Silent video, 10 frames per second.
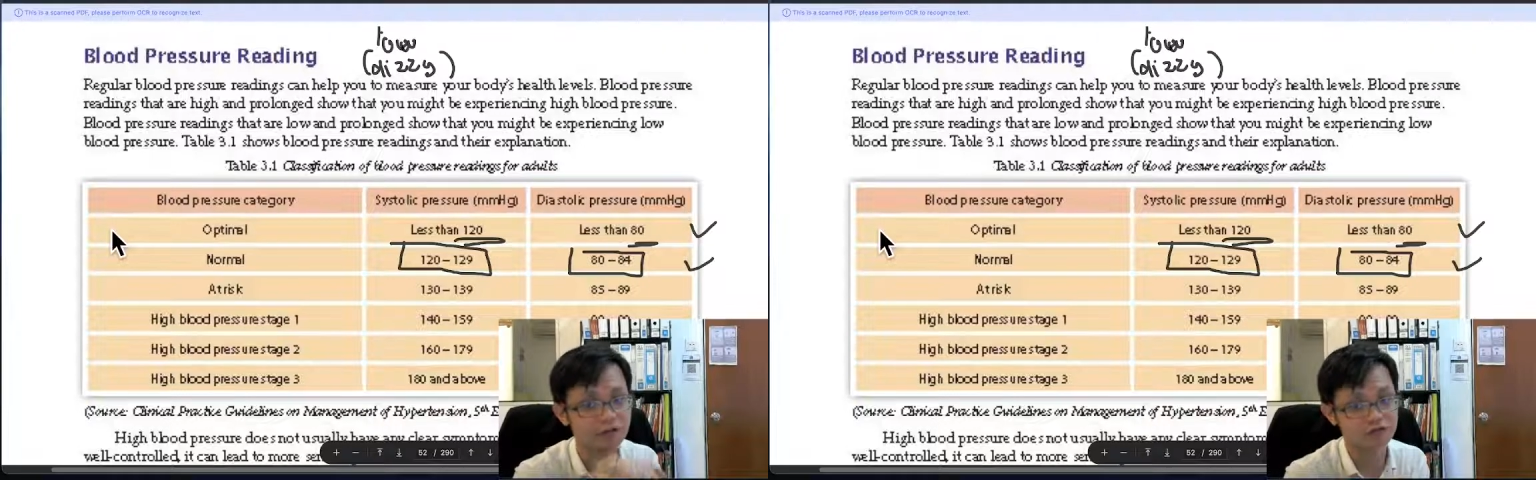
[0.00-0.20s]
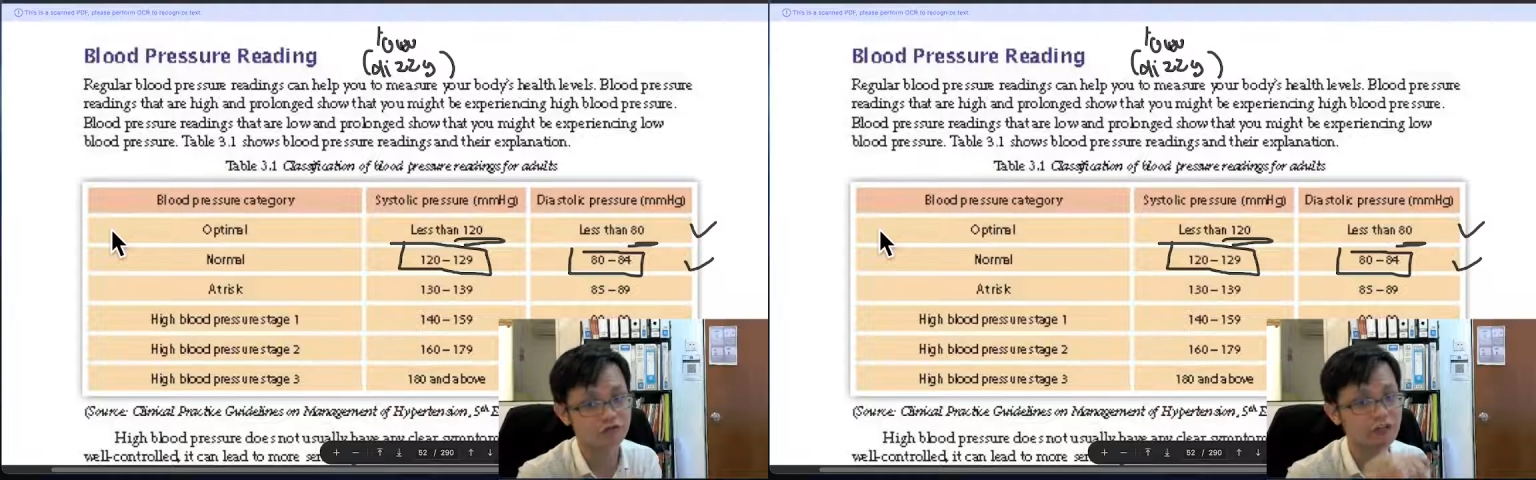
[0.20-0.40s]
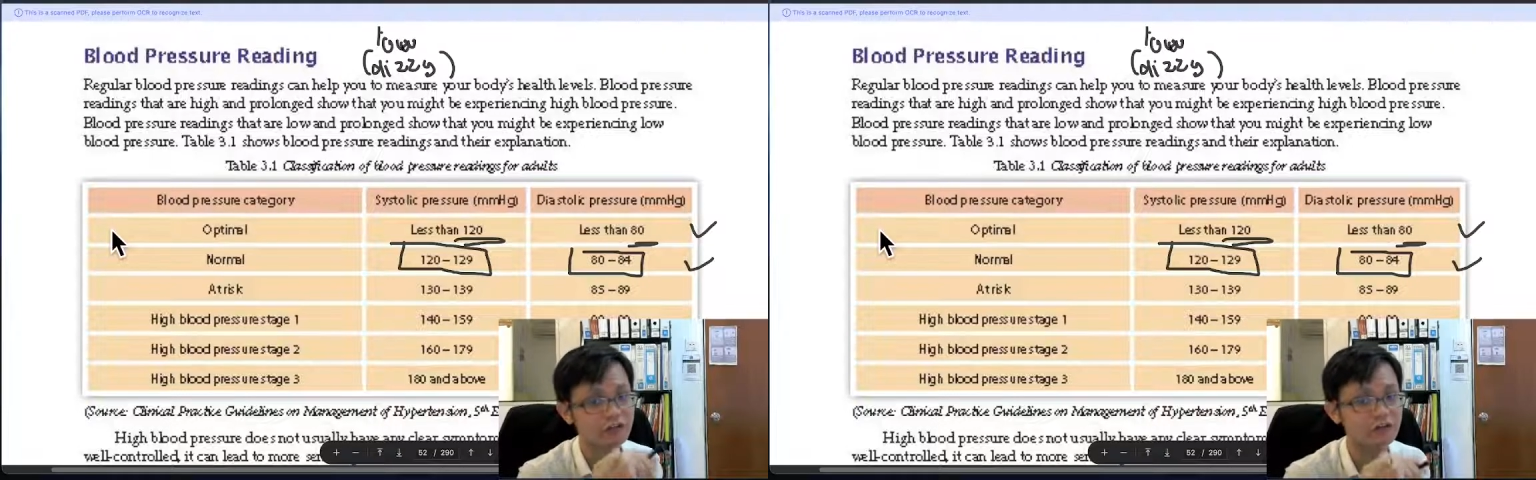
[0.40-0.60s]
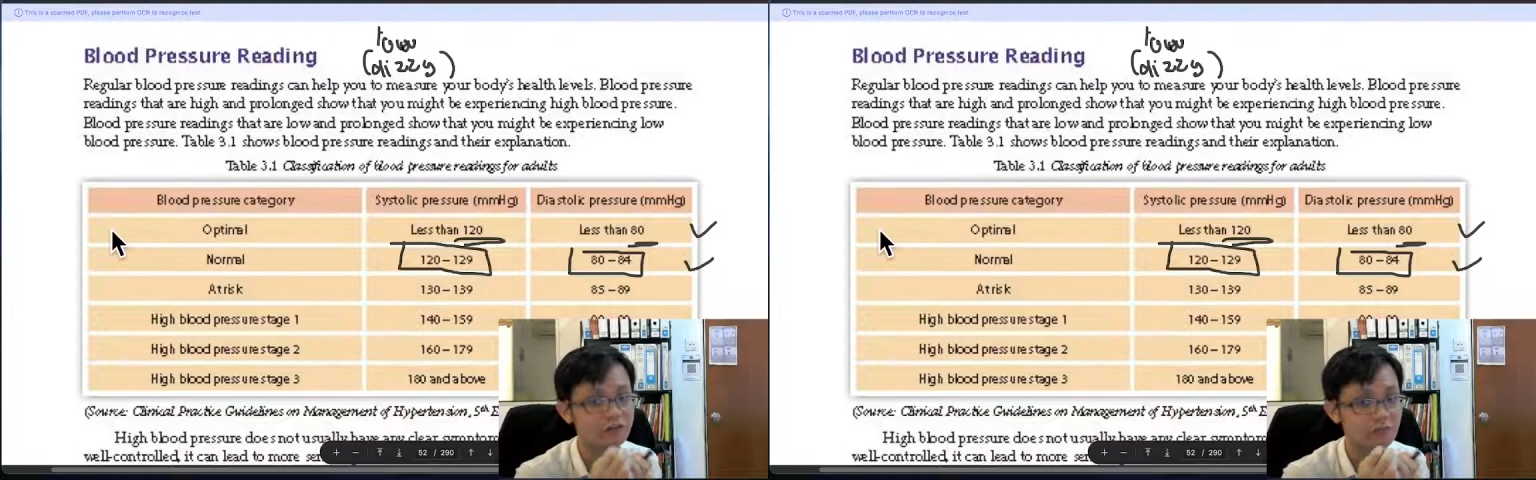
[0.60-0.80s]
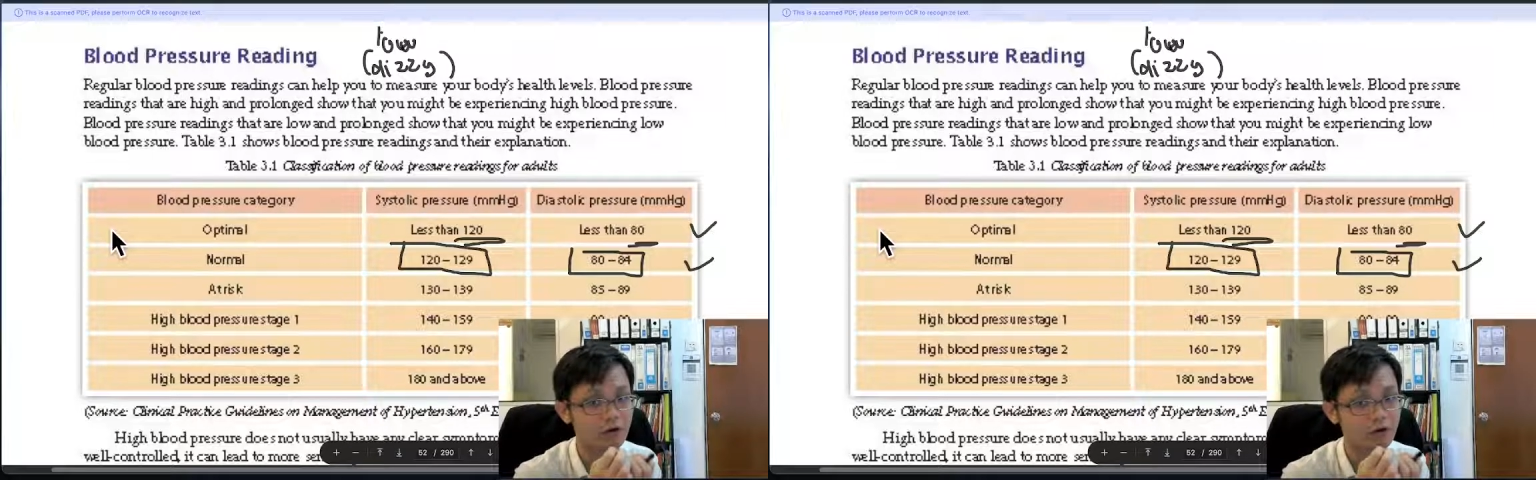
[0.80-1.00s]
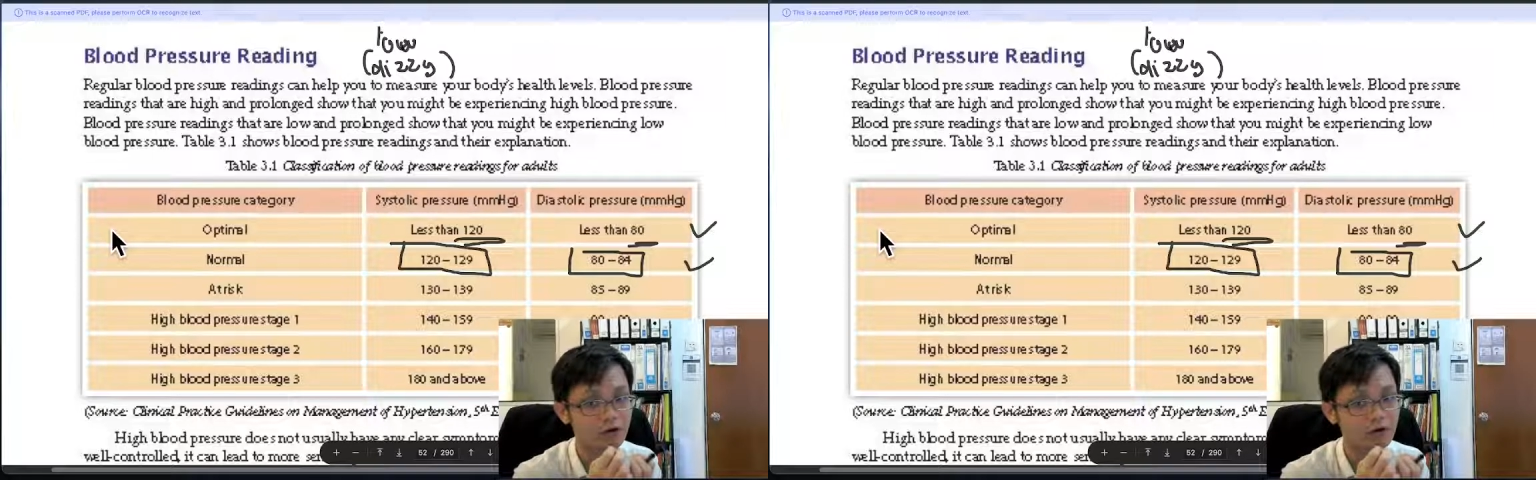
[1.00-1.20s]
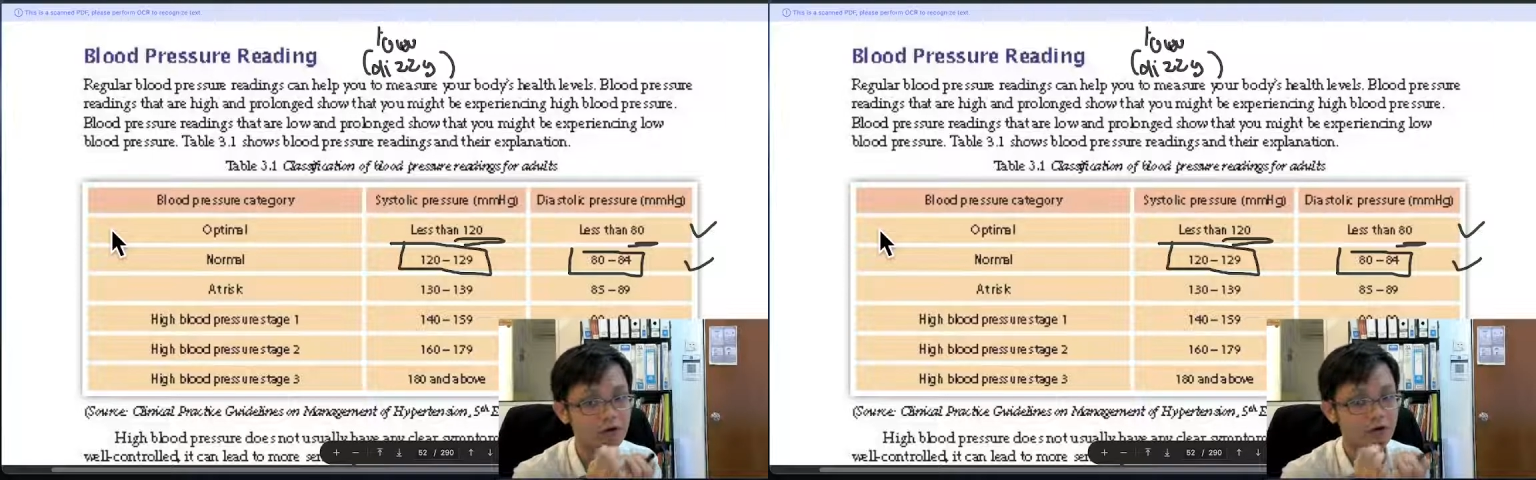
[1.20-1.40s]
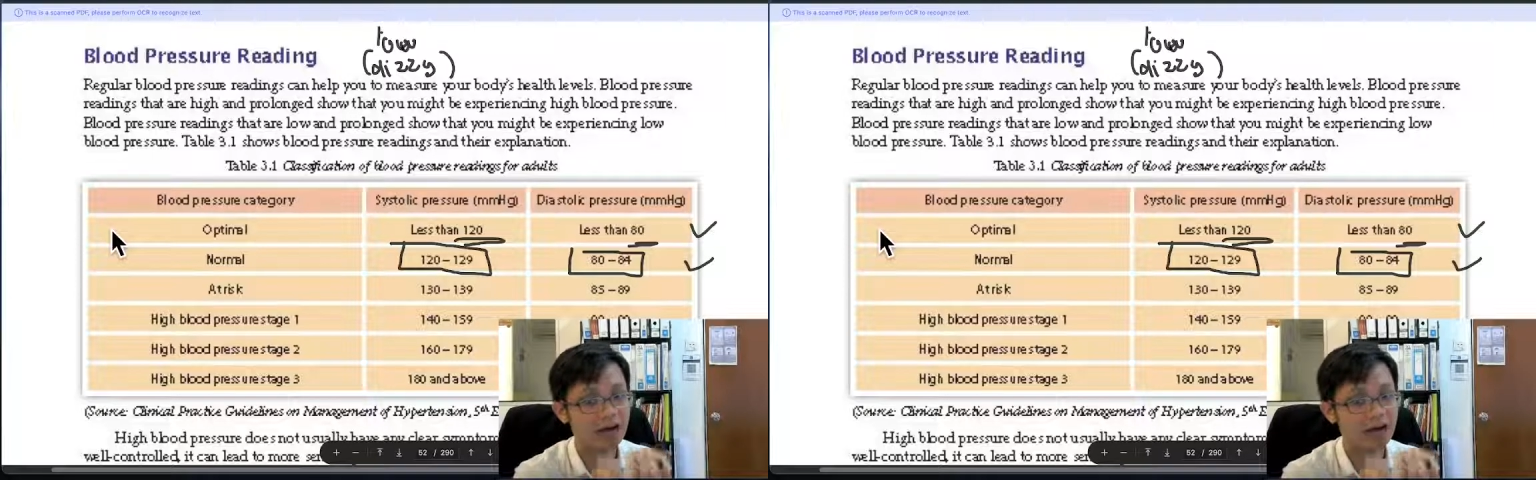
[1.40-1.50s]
to give you more